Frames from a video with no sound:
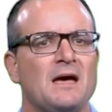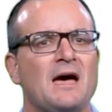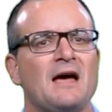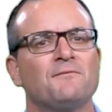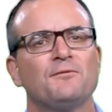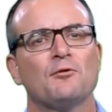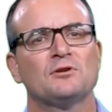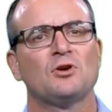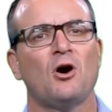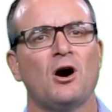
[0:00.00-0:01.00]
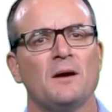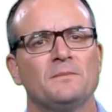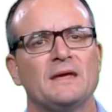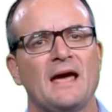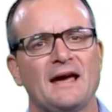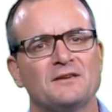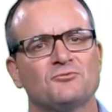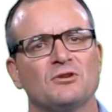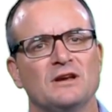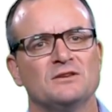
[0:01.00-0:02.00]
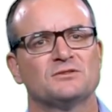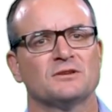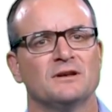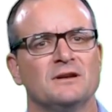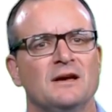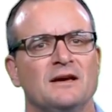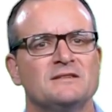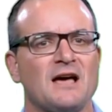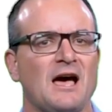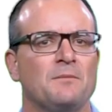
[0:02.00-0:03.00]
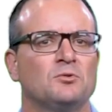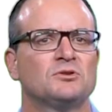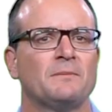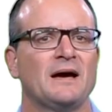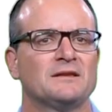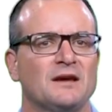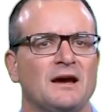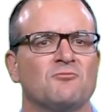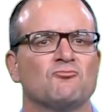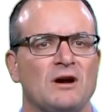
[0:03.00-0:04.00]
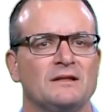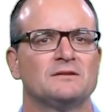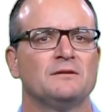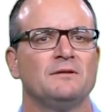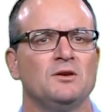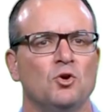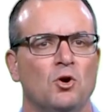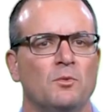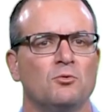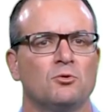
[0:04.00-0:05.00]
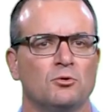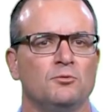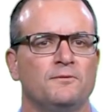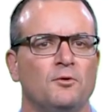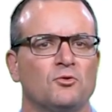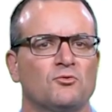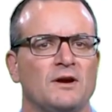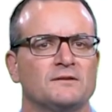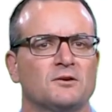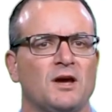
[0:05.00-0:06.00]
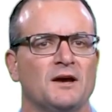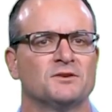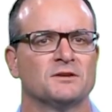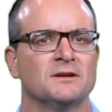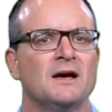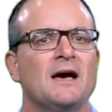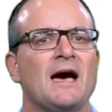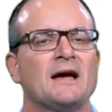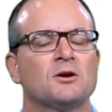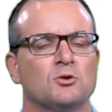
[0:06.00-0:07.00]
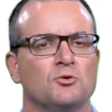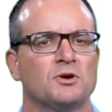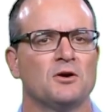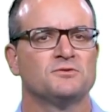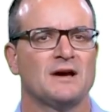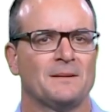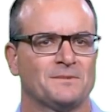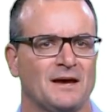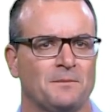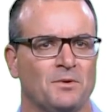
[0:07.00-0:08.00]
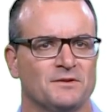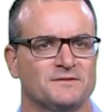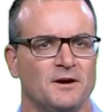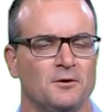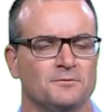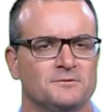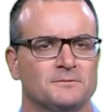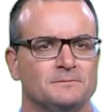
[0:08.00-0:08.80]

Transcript: And for a time, the extra insulin is able to maintain relatively normal GLUT4 translocation and glucose uptake by cells.